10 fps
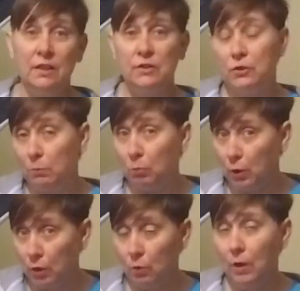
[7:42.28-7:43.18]
Some
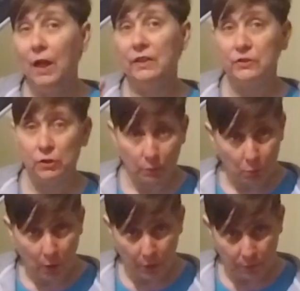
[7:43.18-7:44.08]
will and
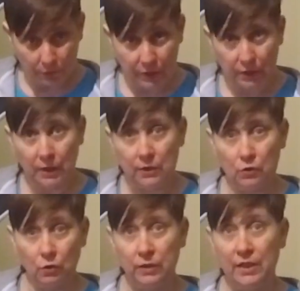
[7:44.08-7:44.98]
some won't
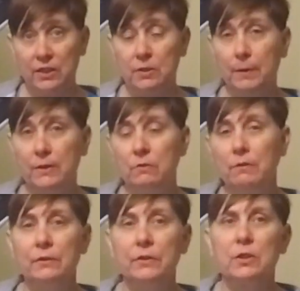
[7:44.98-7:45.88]
enjoy the aspect
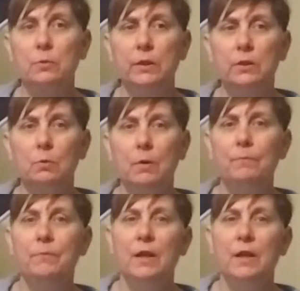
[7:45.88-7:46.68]
around this week's one,